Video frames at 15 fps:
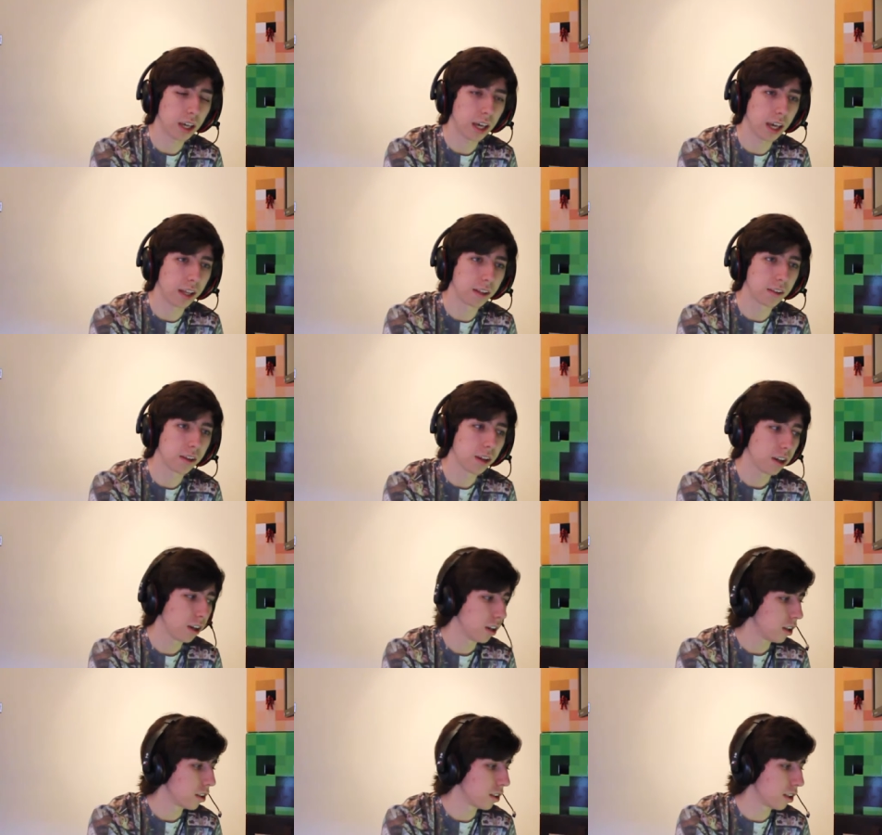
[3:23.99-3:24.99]
And
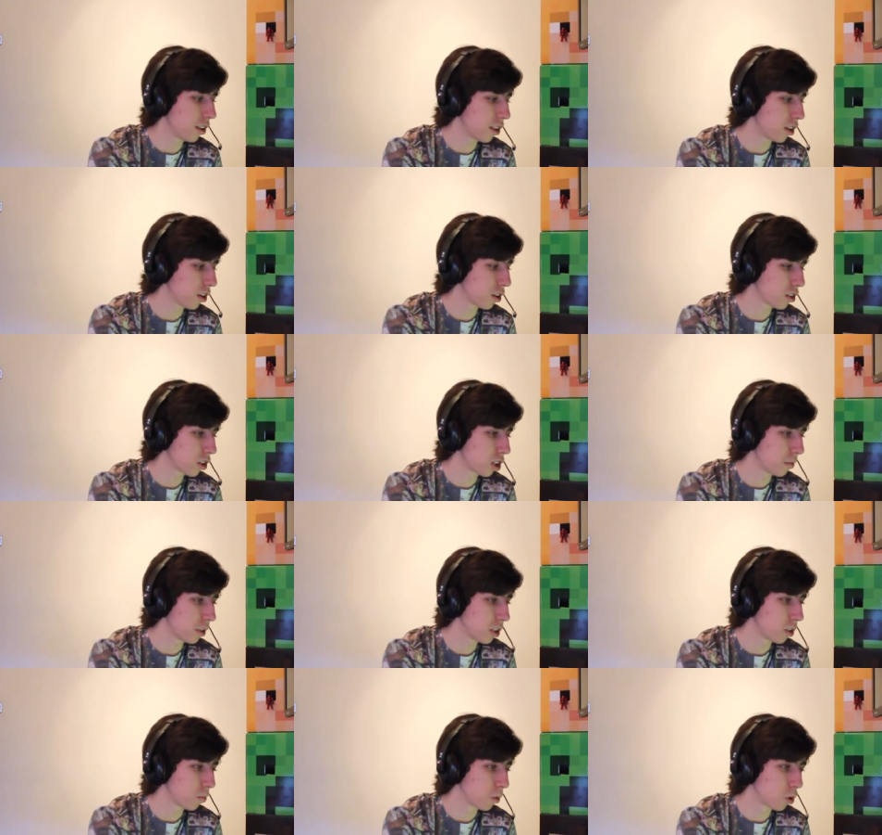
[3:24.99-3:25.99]
since there is going to be
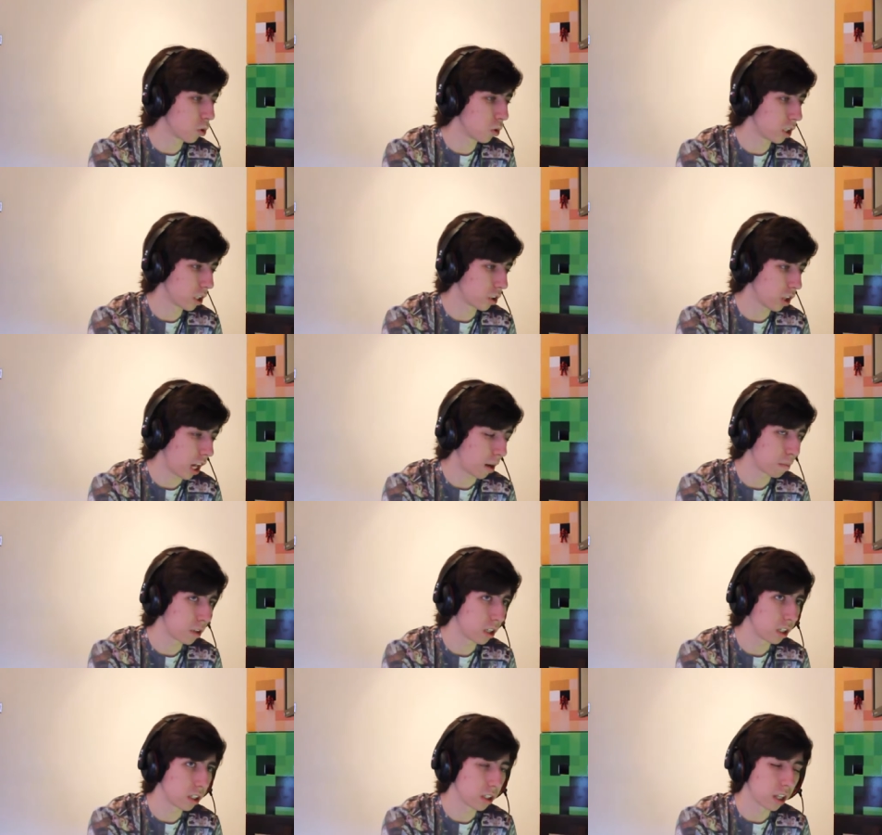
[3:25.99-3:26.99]
some recordings
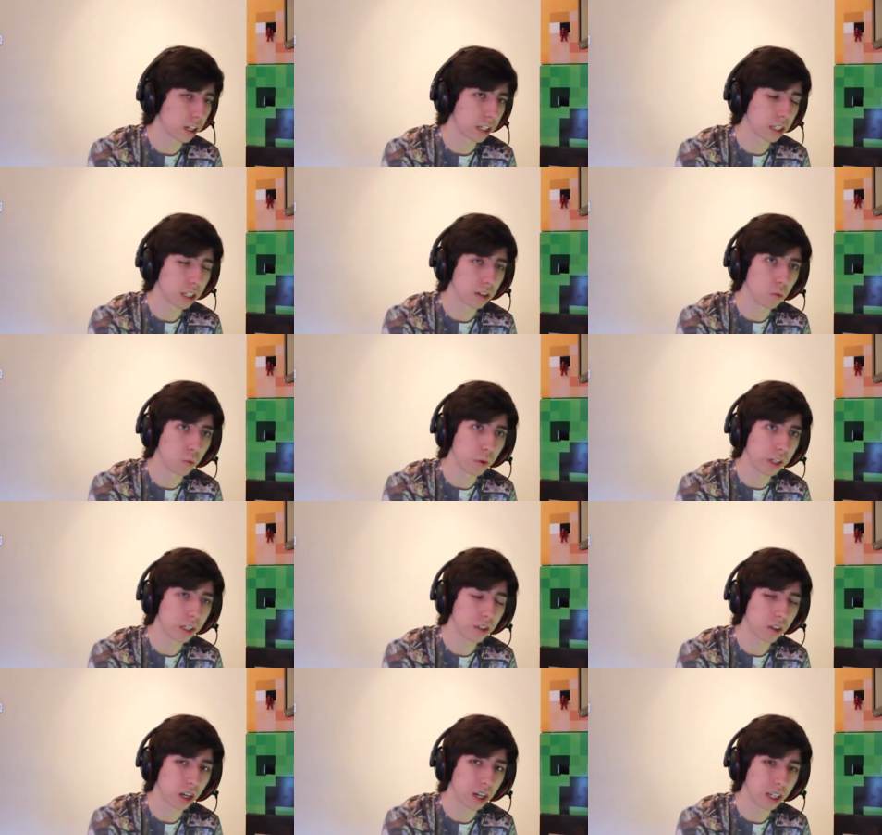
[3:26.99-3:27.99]
happening in like a week
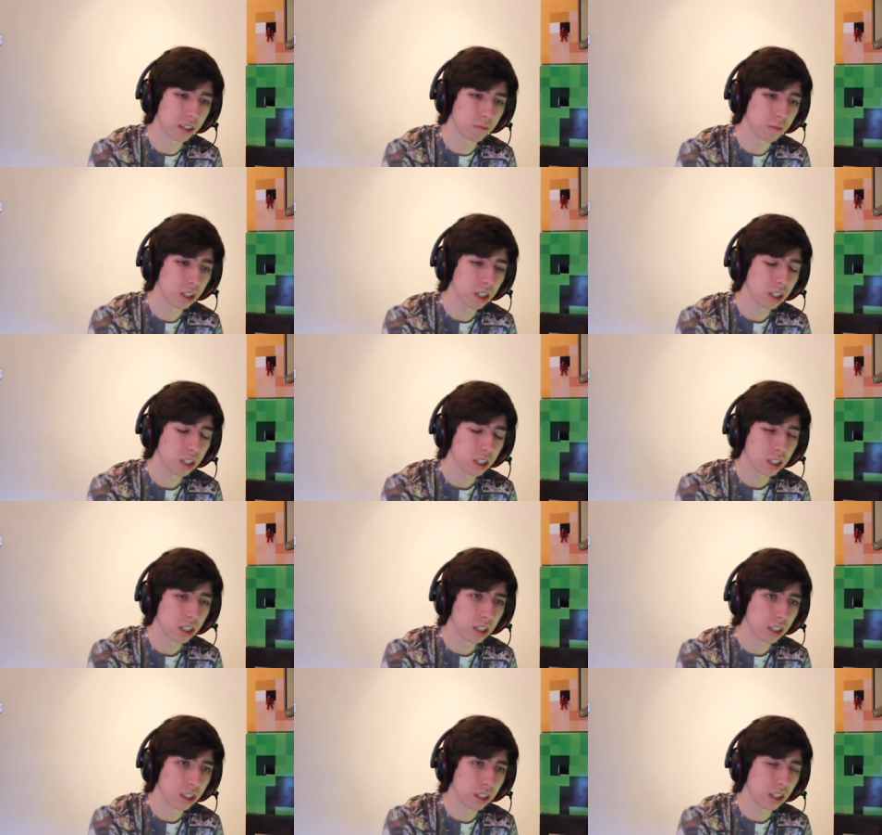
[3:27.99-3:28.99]
time,
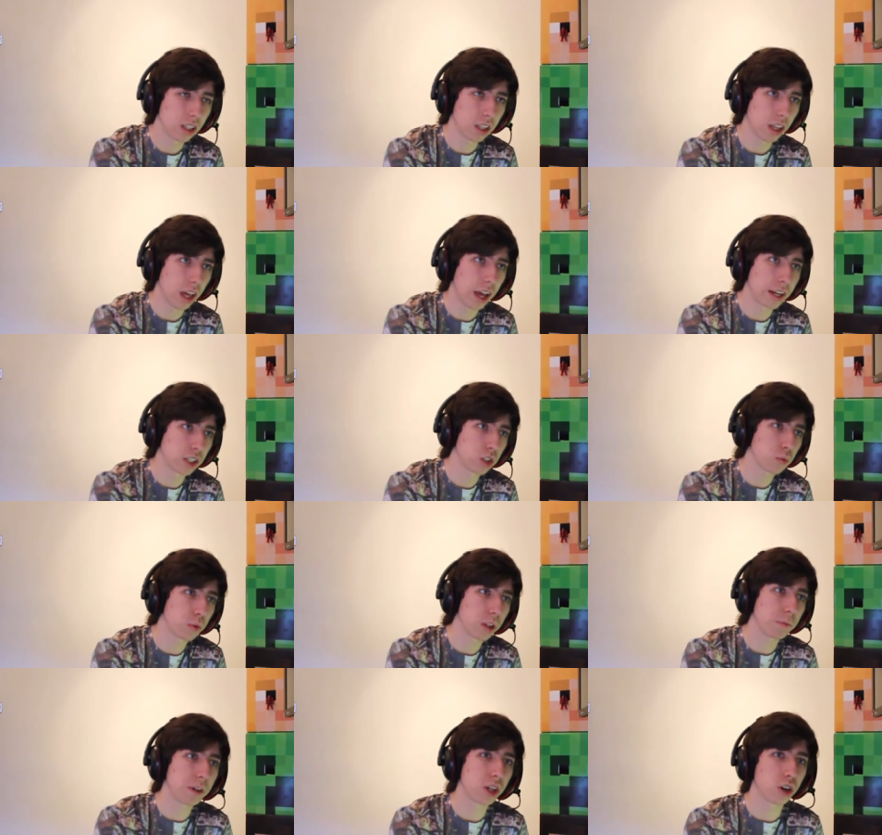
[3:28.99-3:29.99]
I should
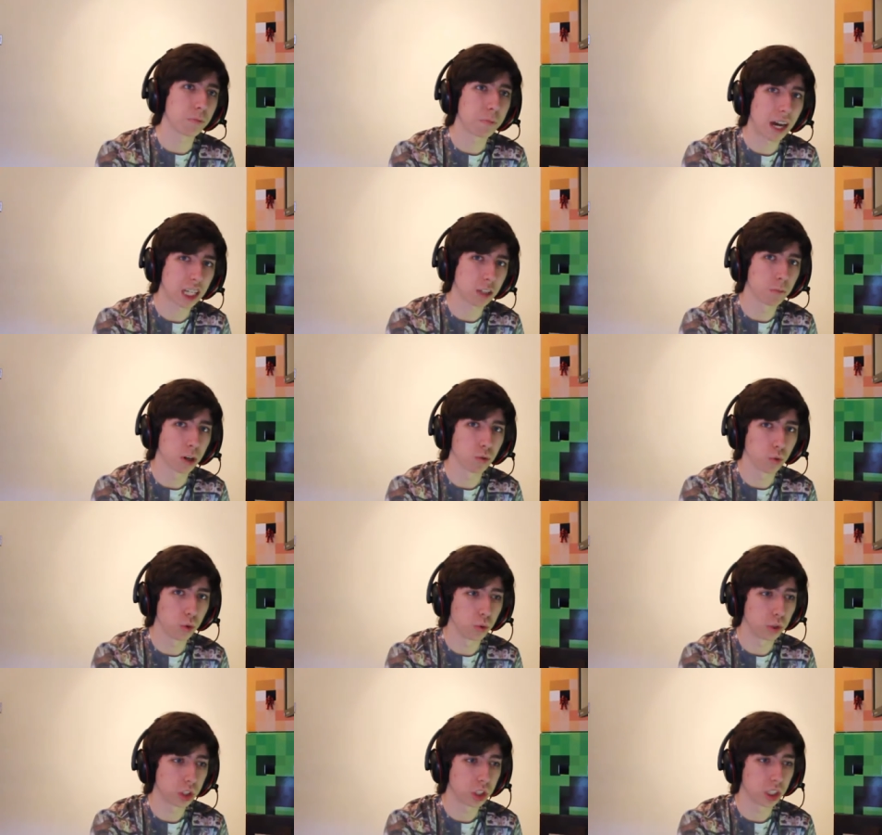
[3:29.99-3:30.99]
really be going back to my
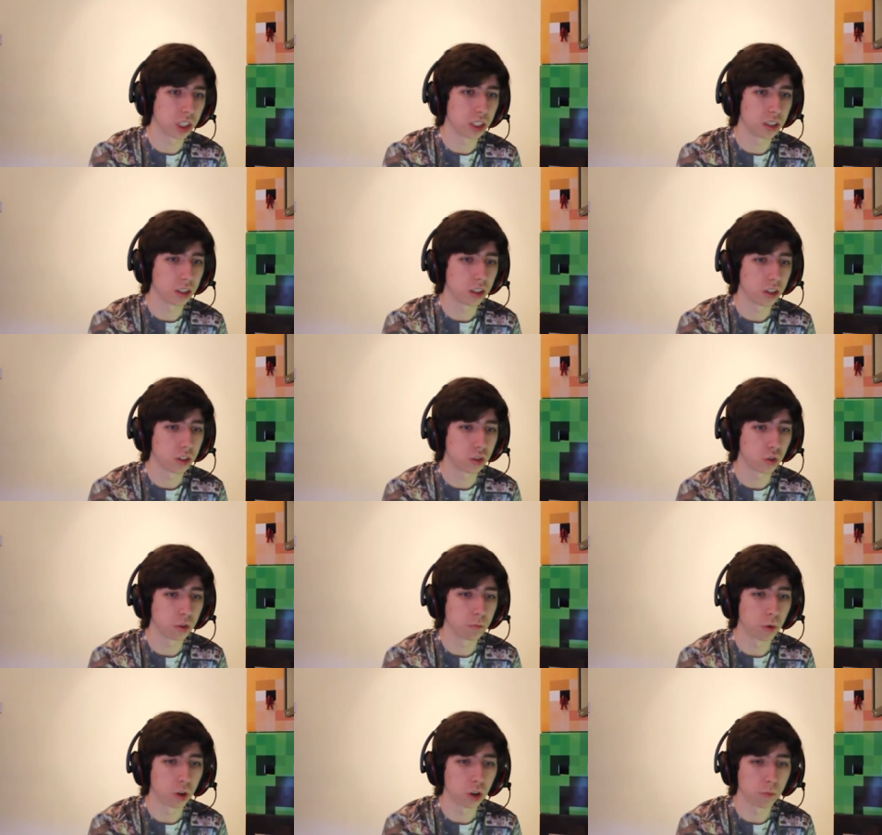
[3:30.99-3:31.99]
roots and doing
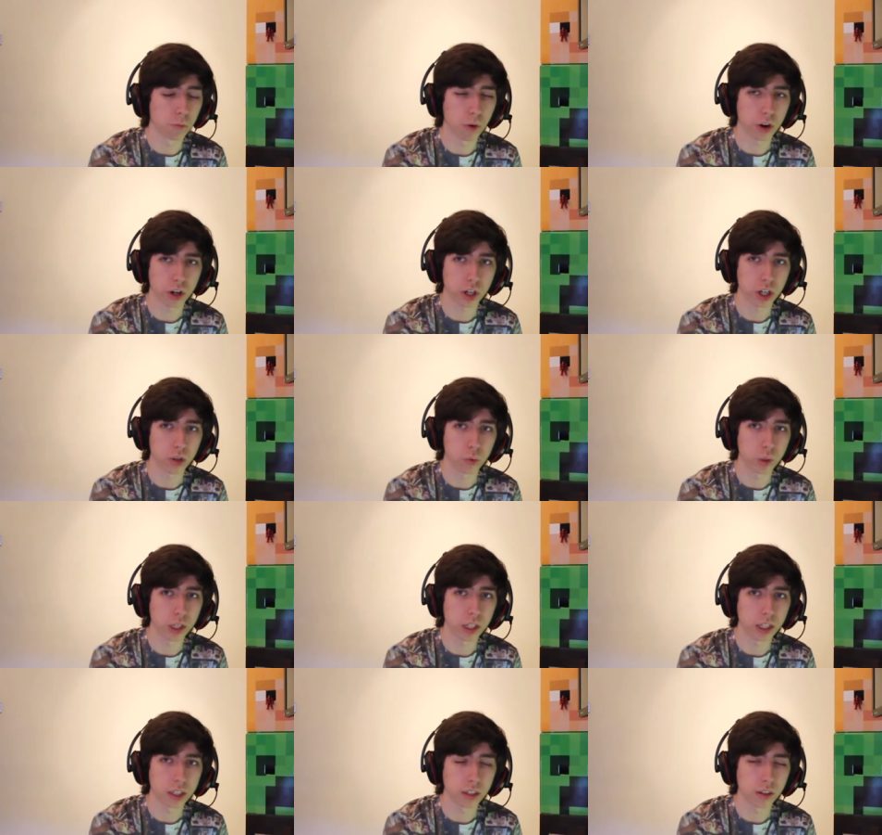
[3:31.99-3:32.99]
more Mario Kart
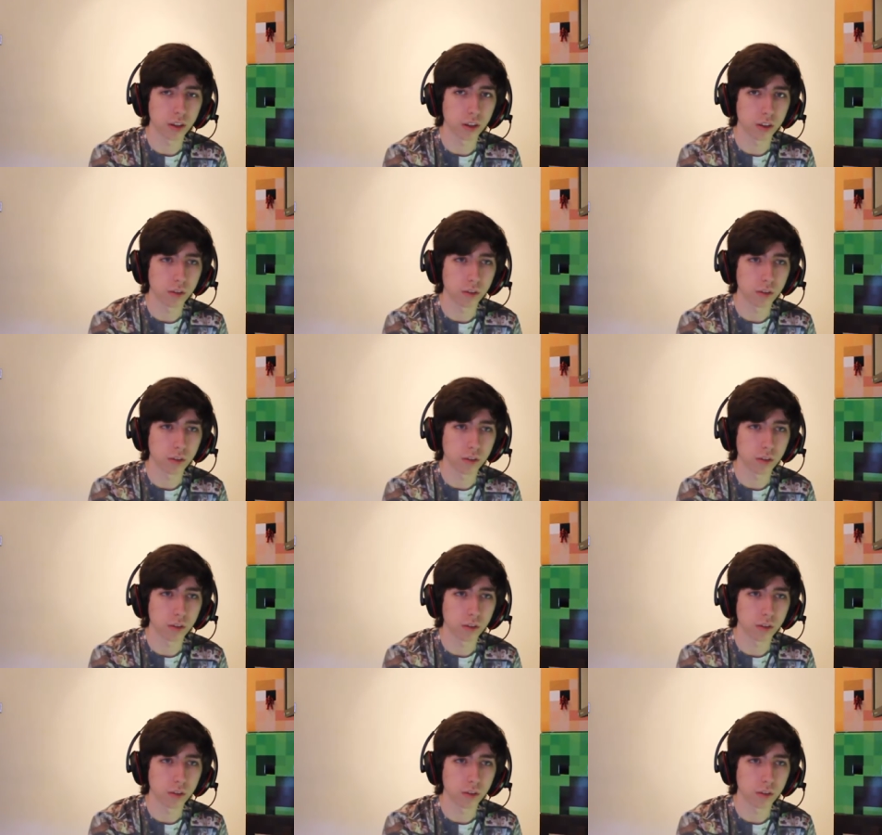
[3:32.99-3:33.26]
Wii and